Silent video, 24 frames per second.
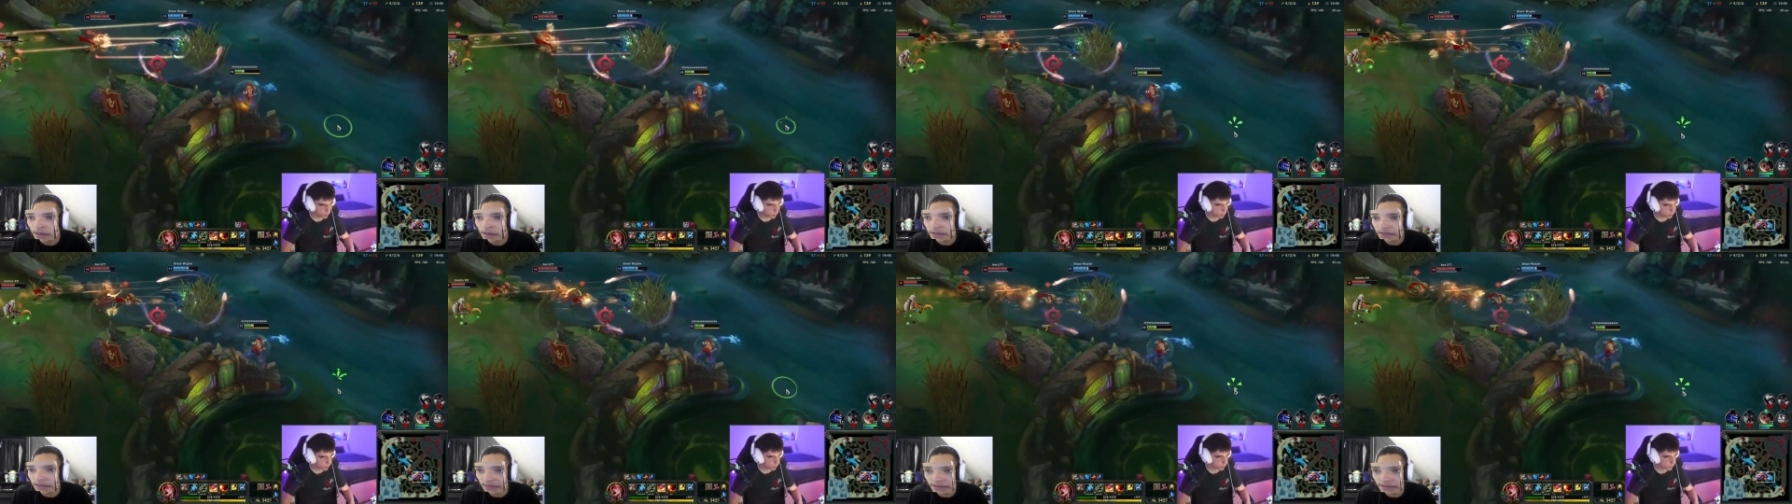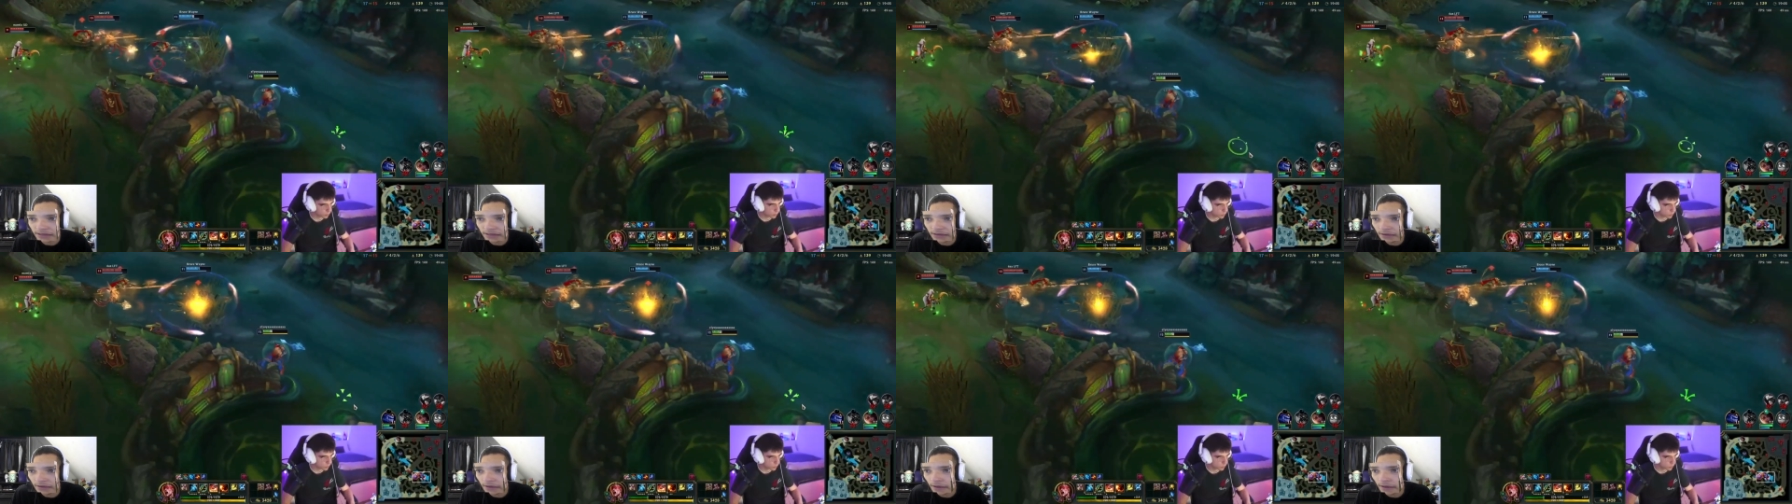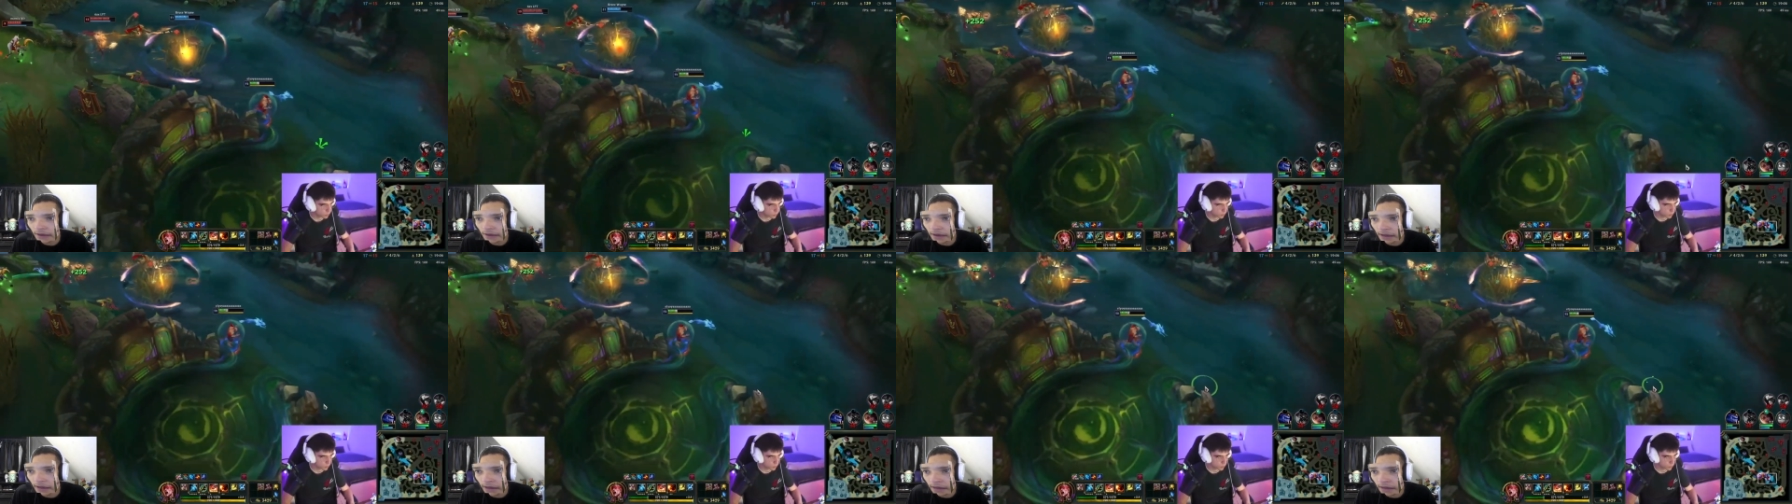like
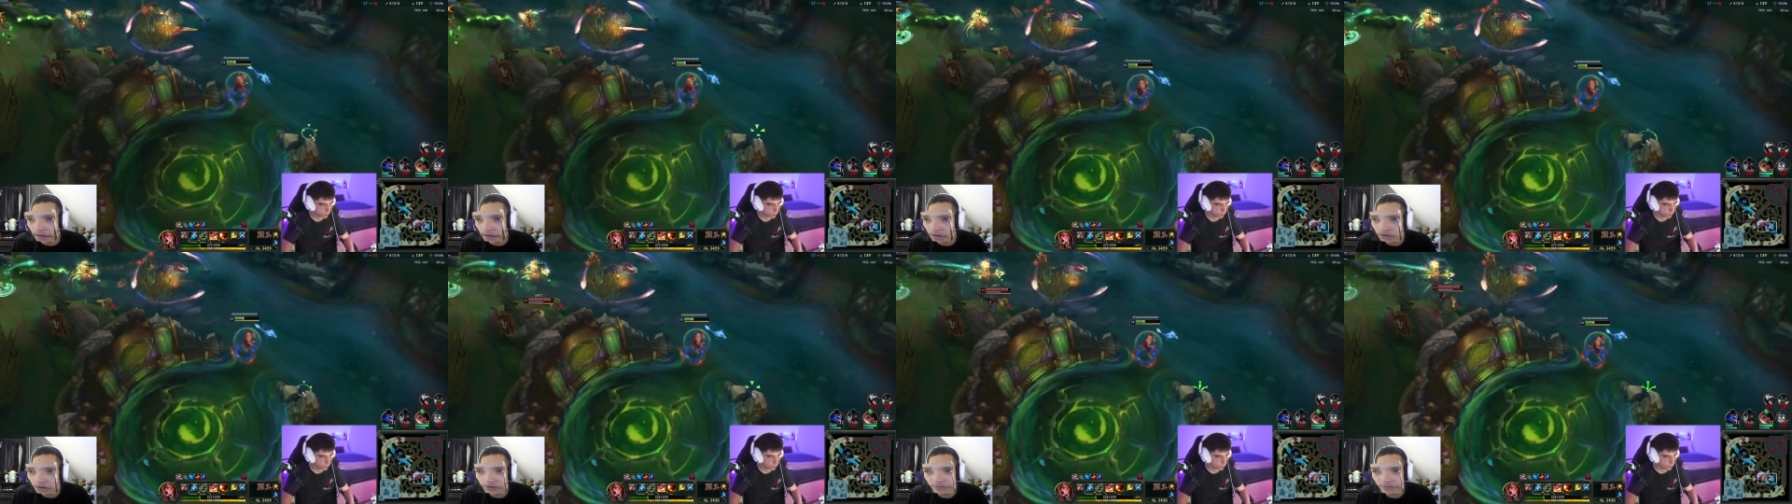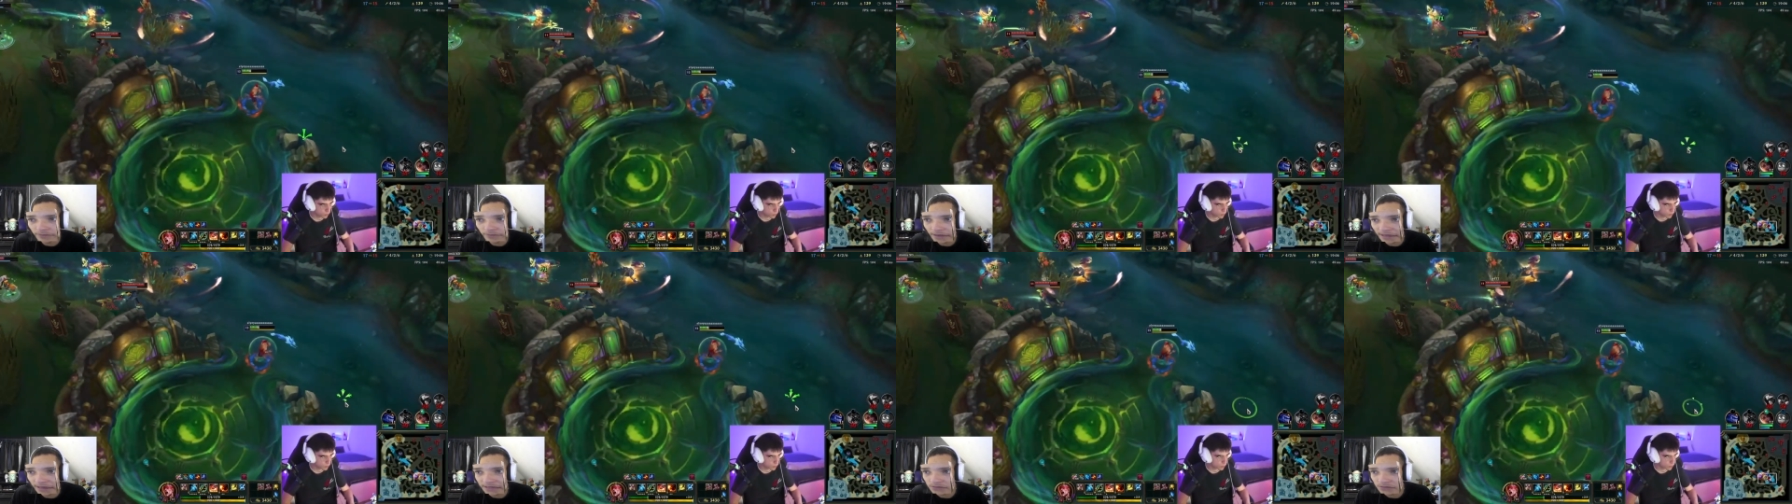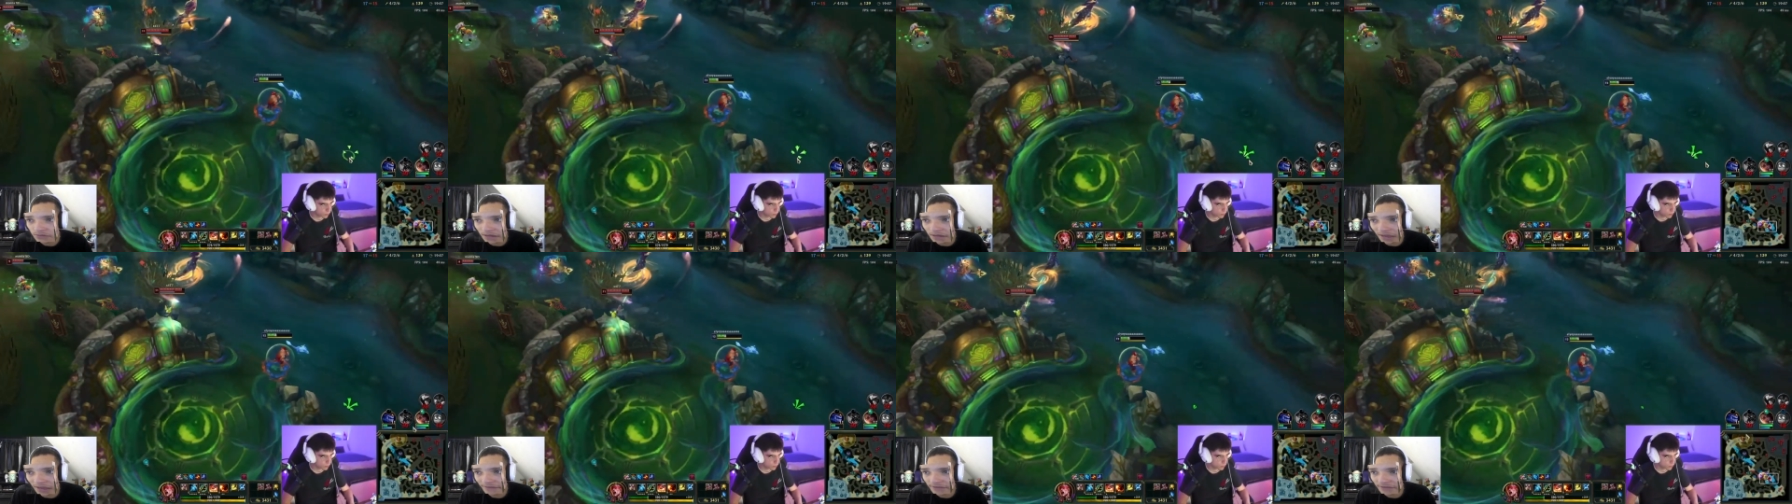uh, a lot of players
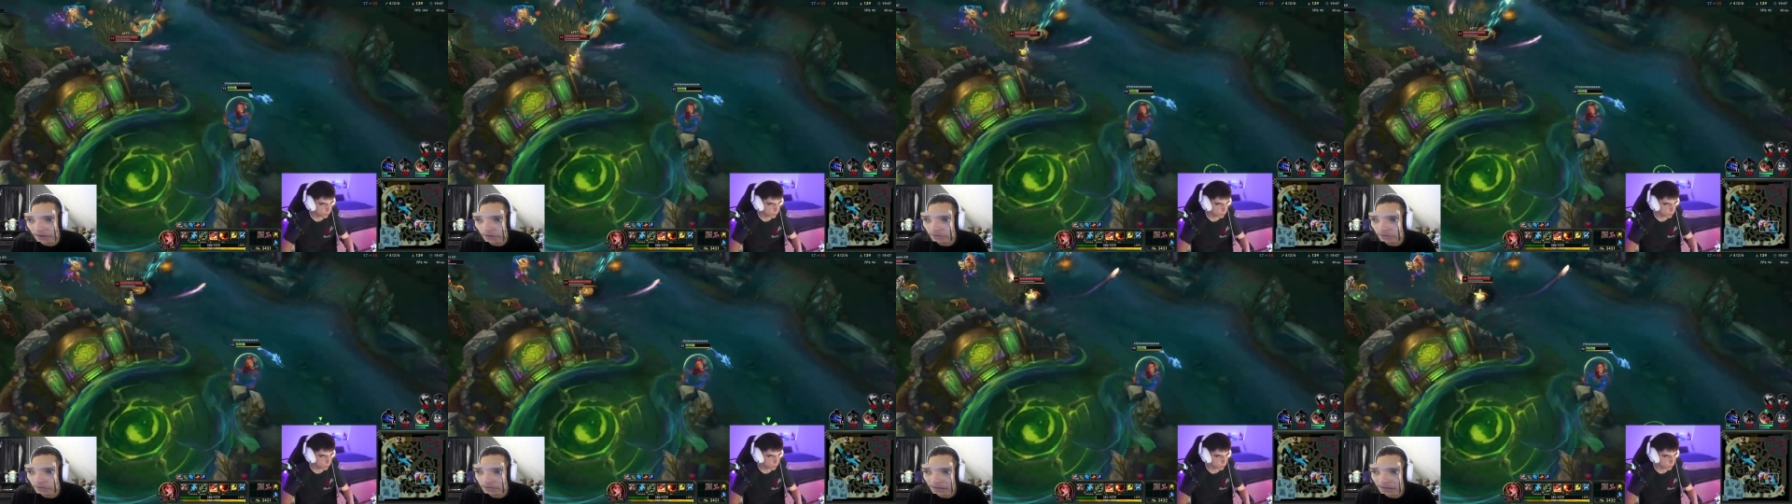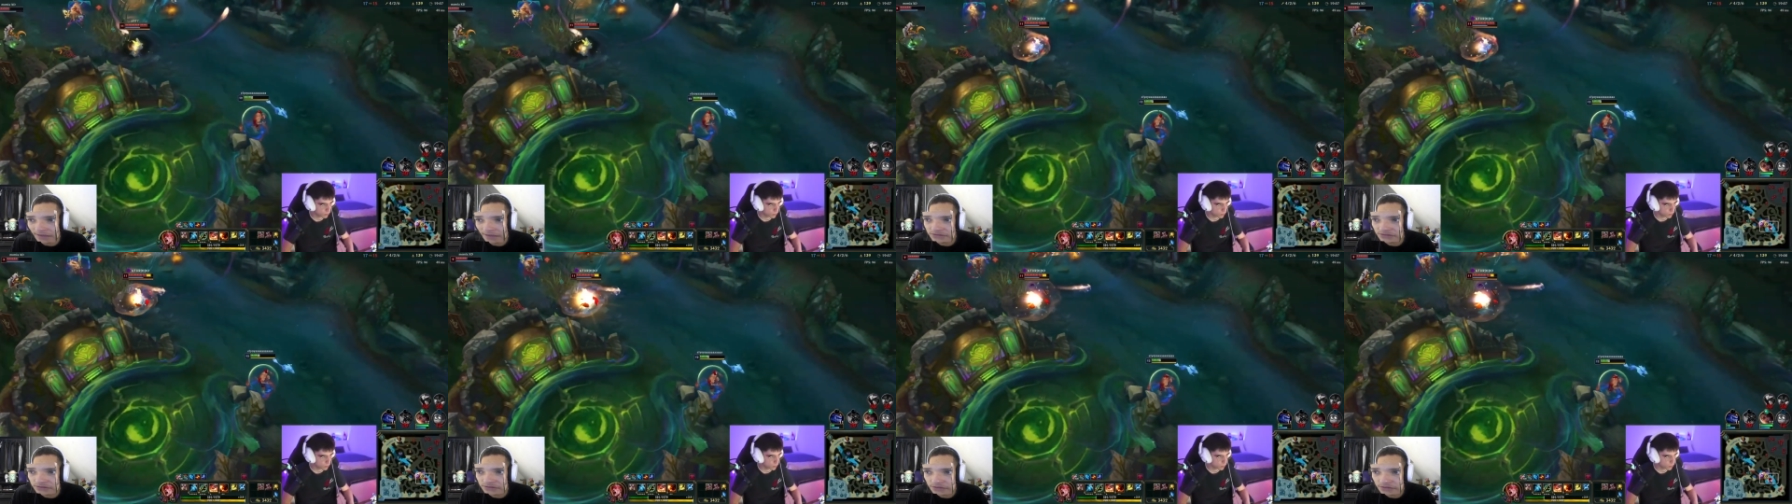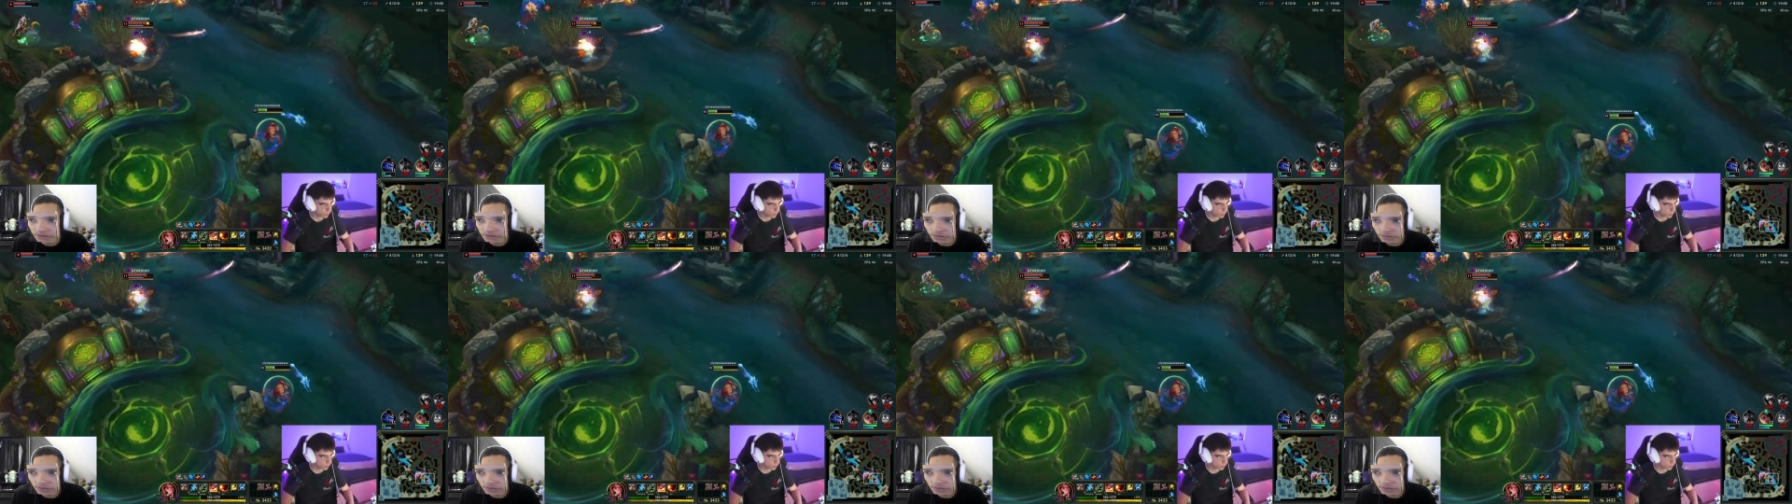want to have their own lives too,